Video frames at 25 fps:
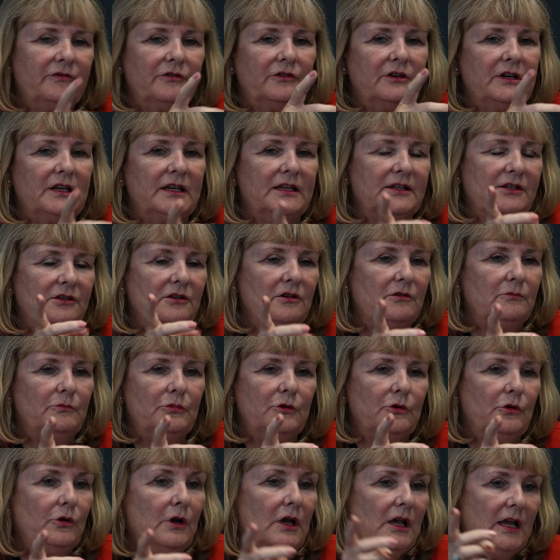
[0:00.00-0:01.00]
for an
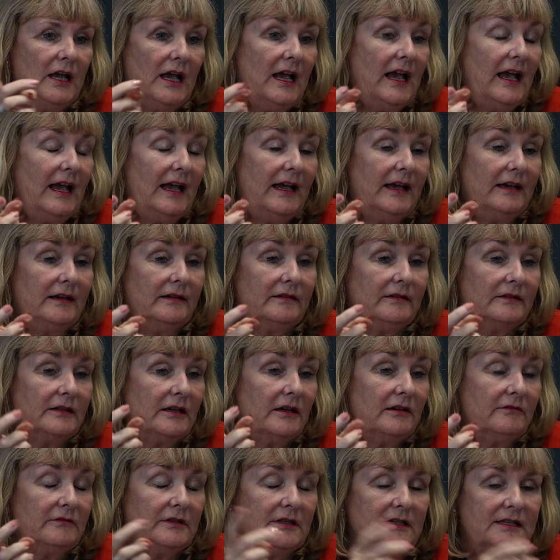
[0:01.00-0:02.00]
example, the
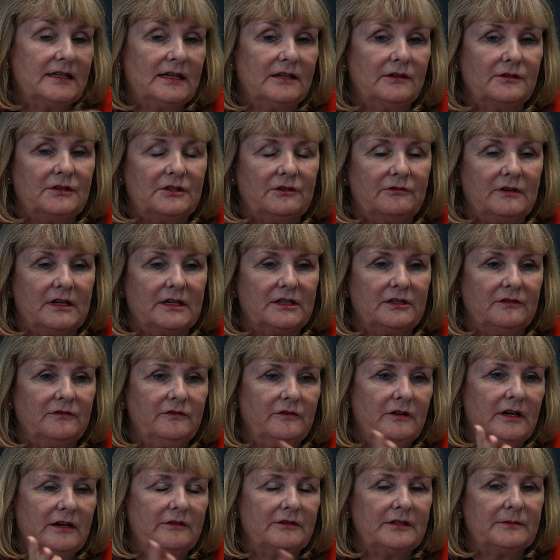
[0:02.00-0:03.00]
current sales director
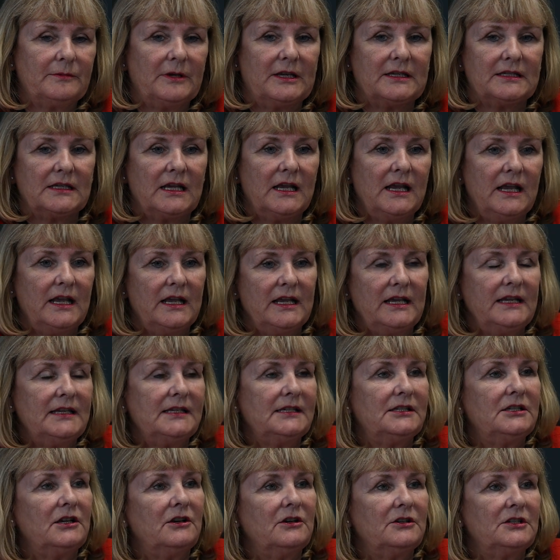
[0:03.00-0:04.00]
for Aerospace, he
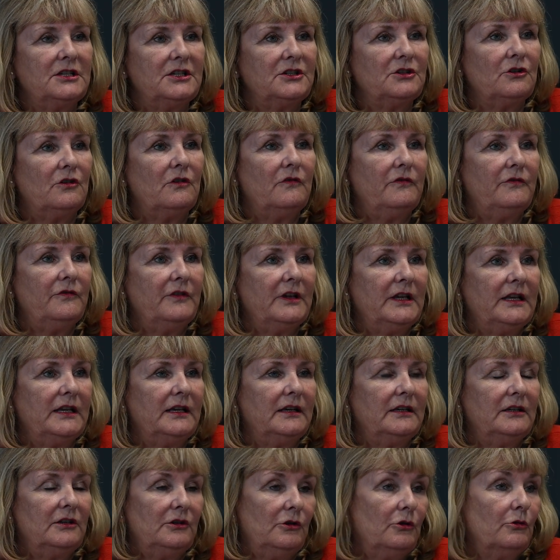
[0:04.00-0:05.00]
started off
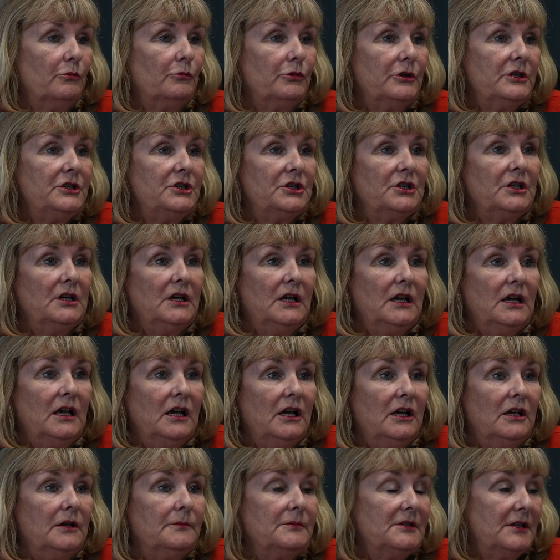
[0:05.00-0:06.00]
in Longbridge.
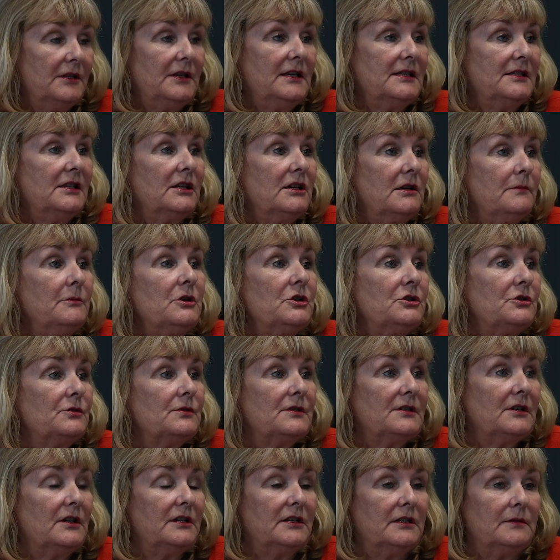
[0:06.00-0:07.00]
So that's the commercial
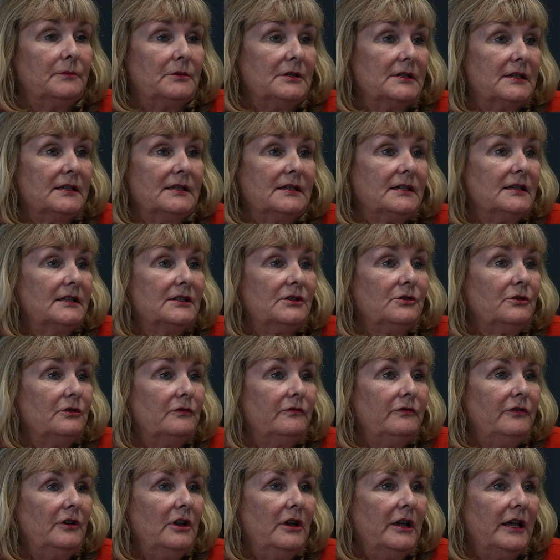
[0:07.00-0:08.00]
side of the business. It's
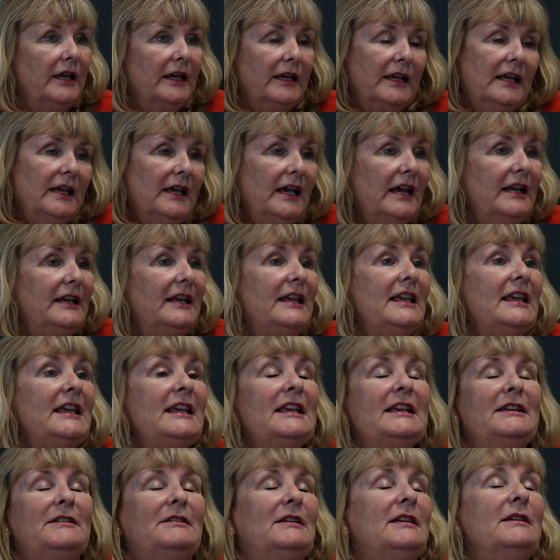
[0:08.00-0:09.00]
non-flying. And
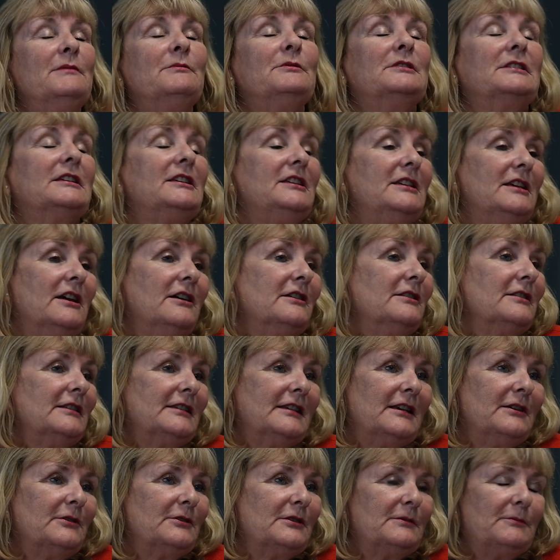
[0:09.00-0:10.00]
he was a young
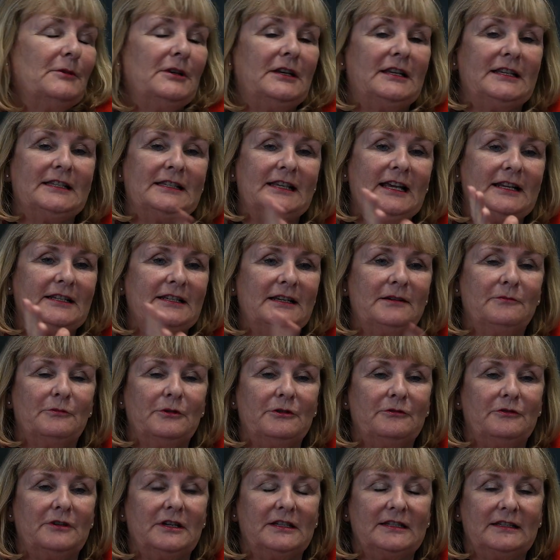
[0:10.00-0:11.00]
salesman. He sat down,
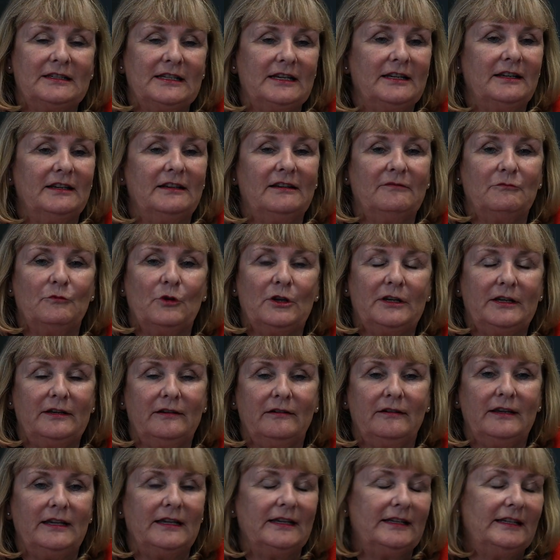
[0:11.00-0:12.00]
we were at dinner one
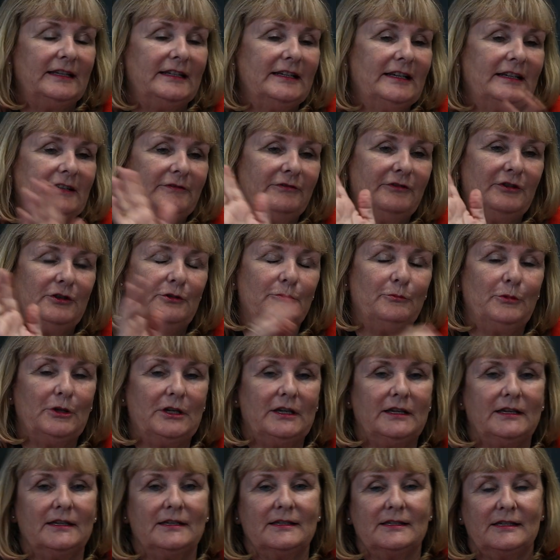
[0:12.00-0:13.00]
night, and he'd had a few
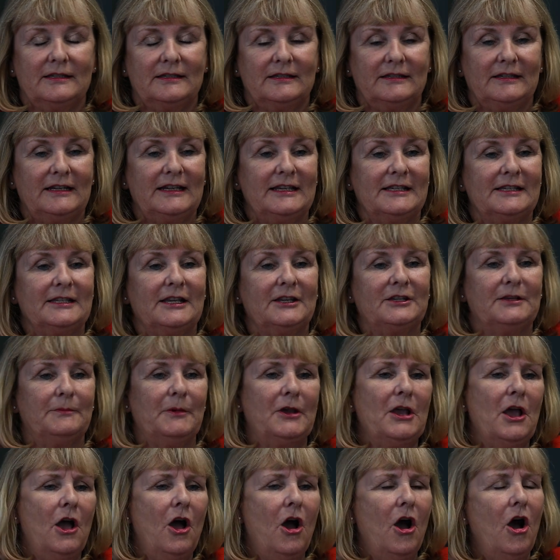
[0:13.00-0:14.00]
beers, and he said to
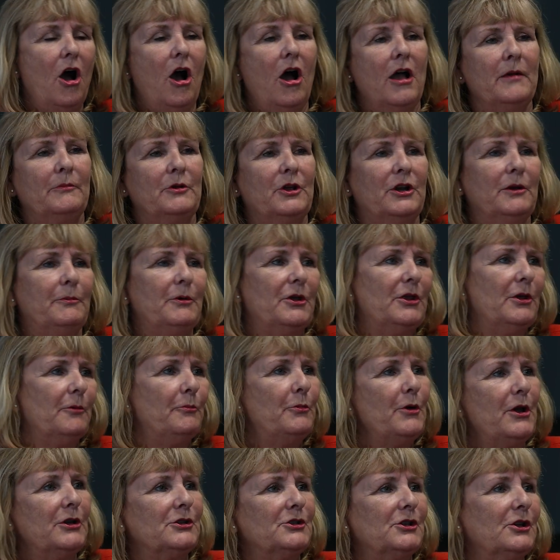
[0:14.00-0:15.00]
me, I'm going to be the
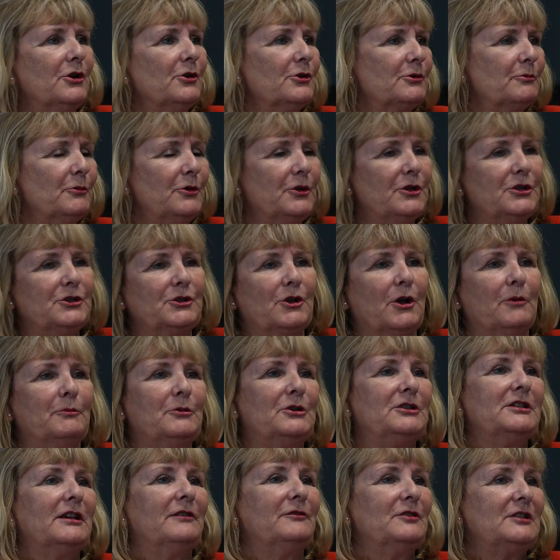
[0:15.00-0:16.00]
best salesman this
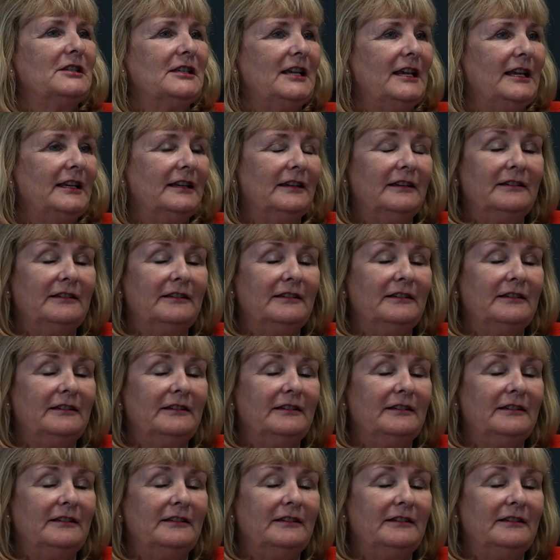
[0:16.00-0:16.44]
company's ever seen.